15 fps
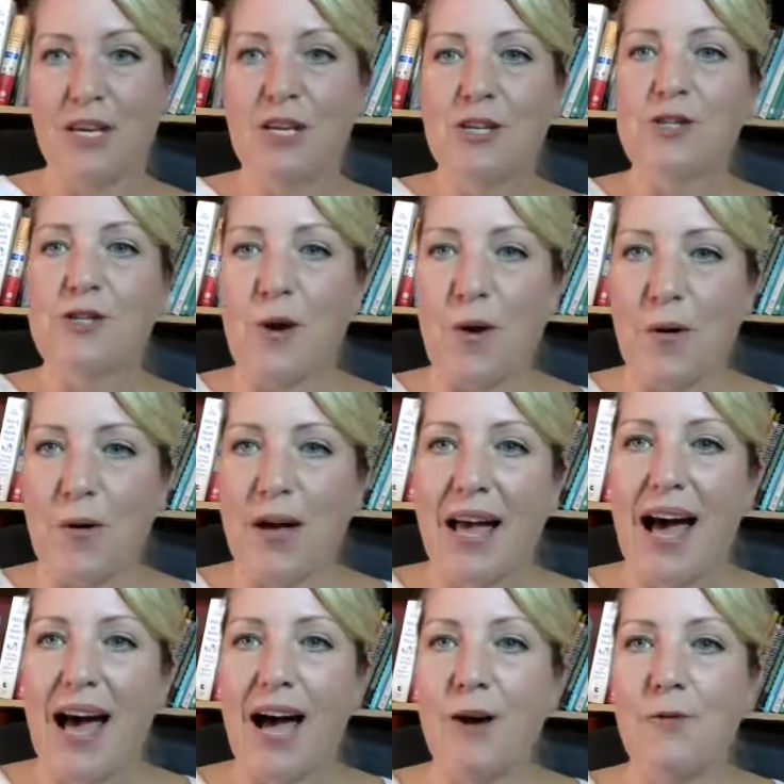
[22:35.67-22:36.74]
So
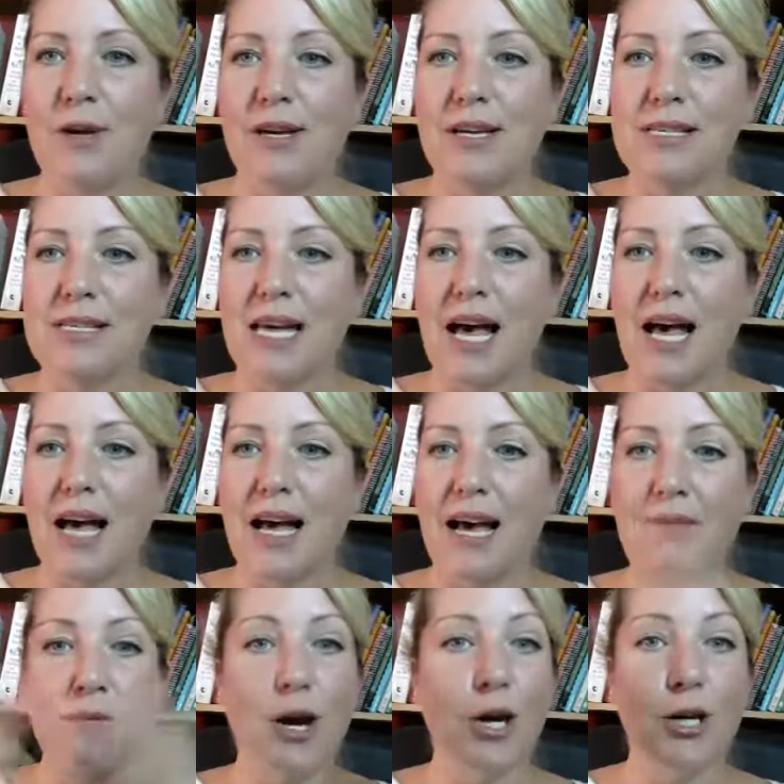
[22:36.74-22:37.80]

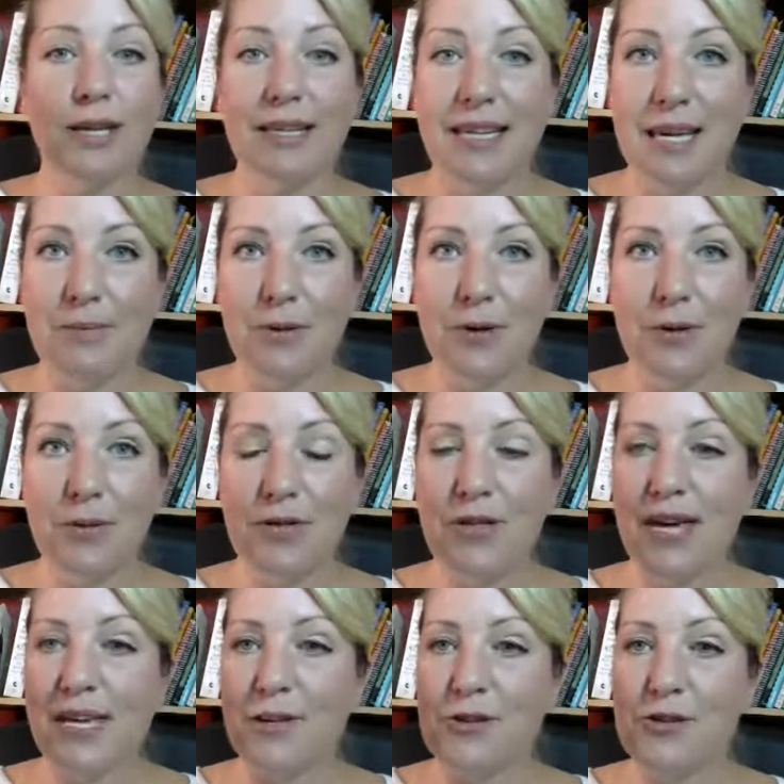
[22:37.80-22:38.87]
I'm not going to keep you.
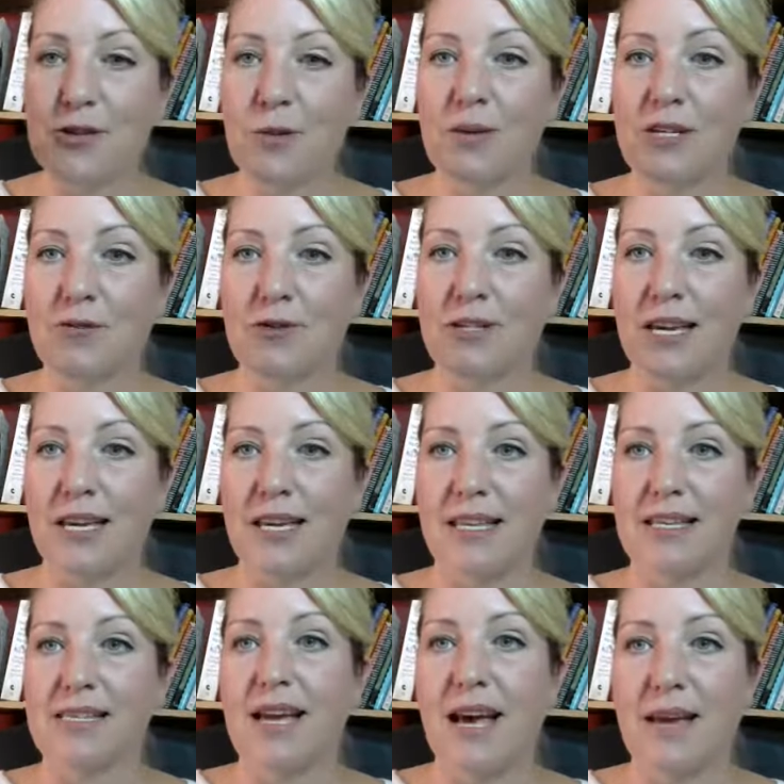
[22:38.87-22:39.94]
Thank you so much for taking the
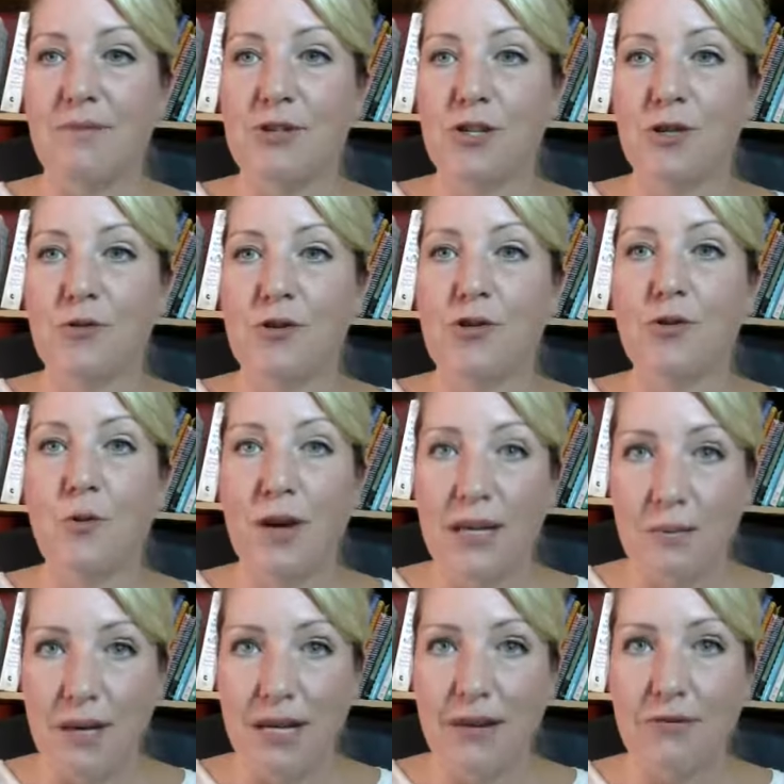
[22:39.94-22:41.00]
time to join
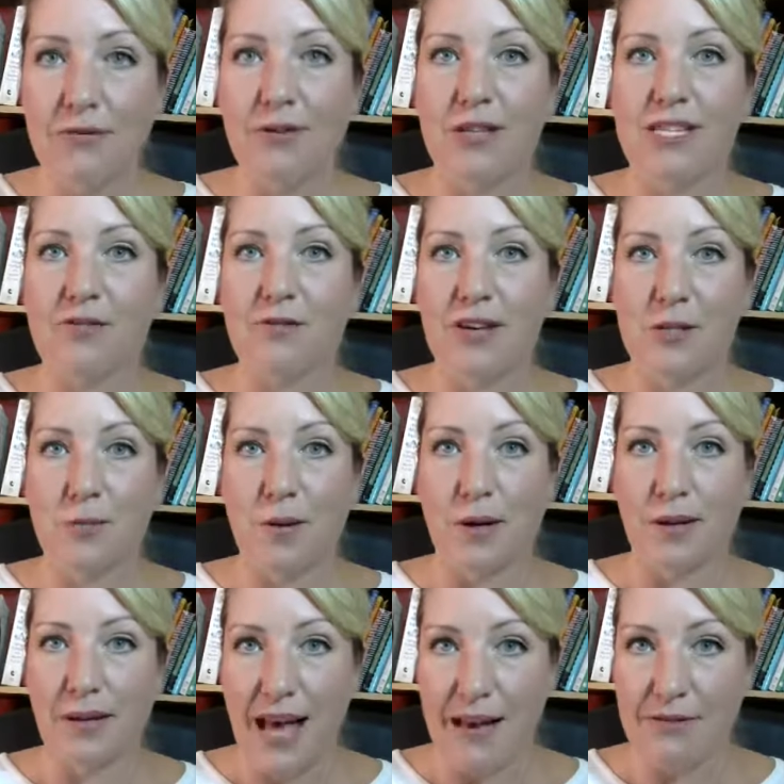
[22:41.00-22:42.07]
me for this Facebook
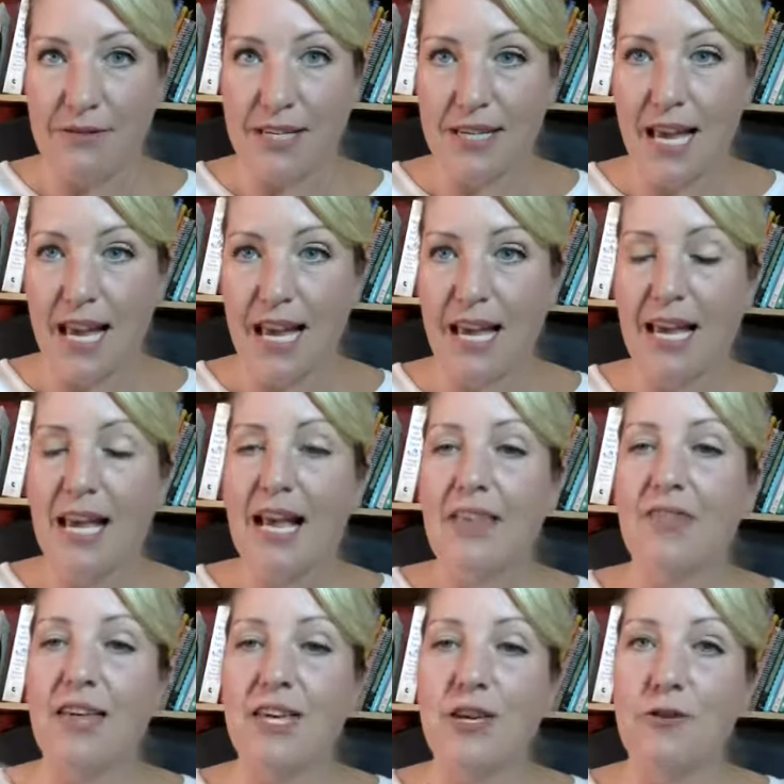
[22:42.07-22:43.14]
Live today.
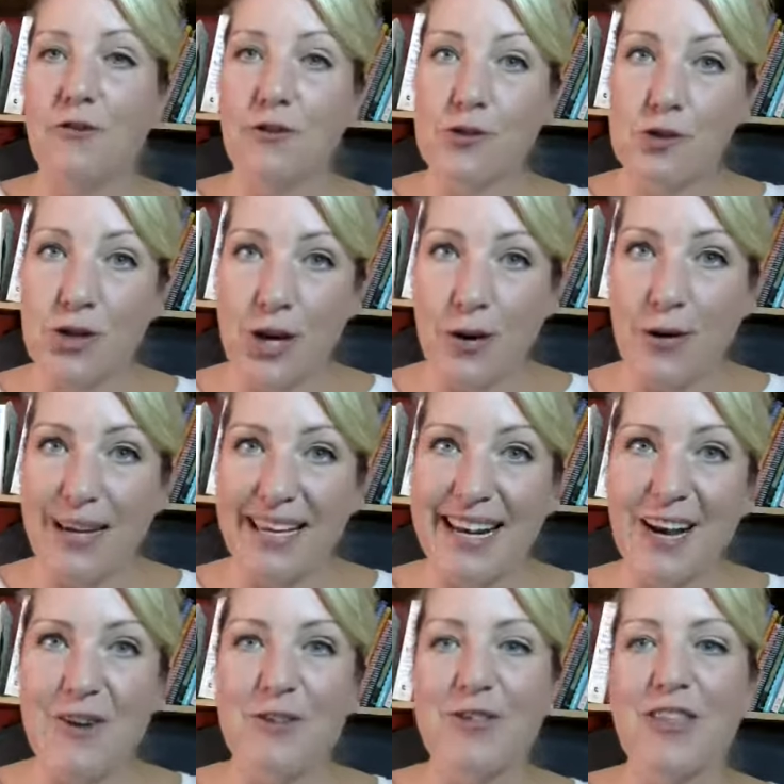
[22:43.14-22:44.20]
Thank you for sharing it
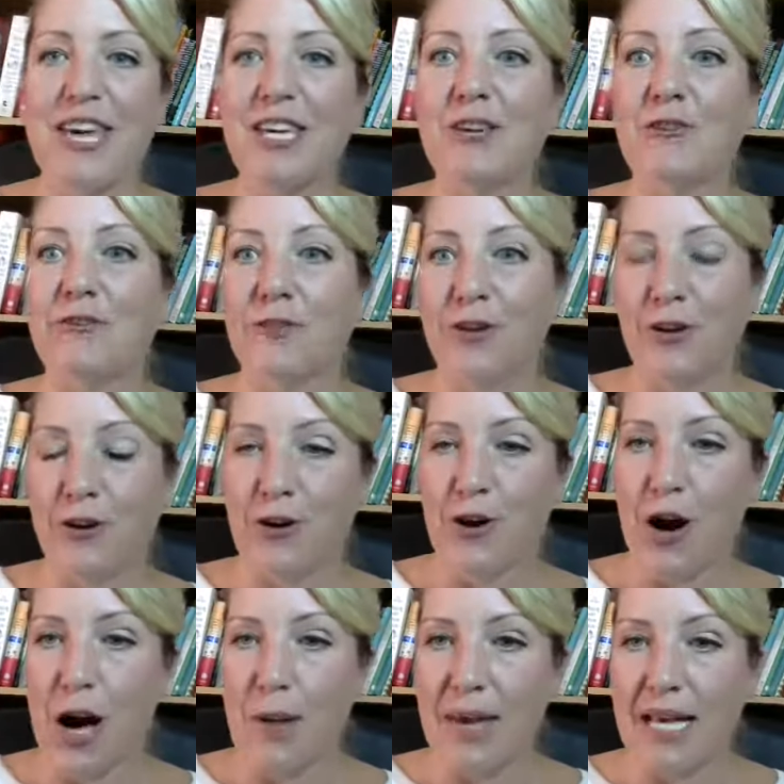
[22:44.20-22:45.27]
out. Thank you for your
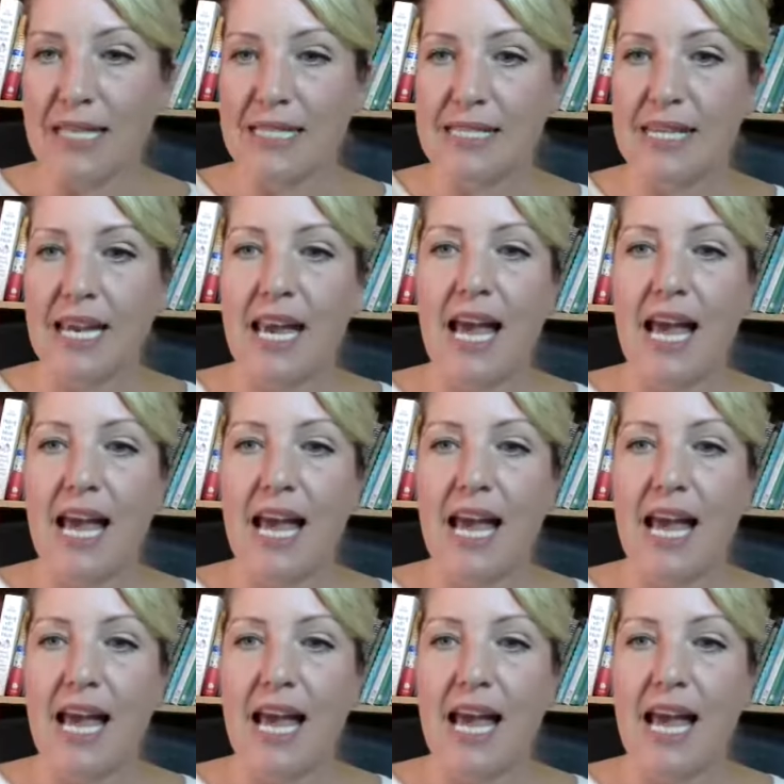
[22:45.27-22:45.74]
comments.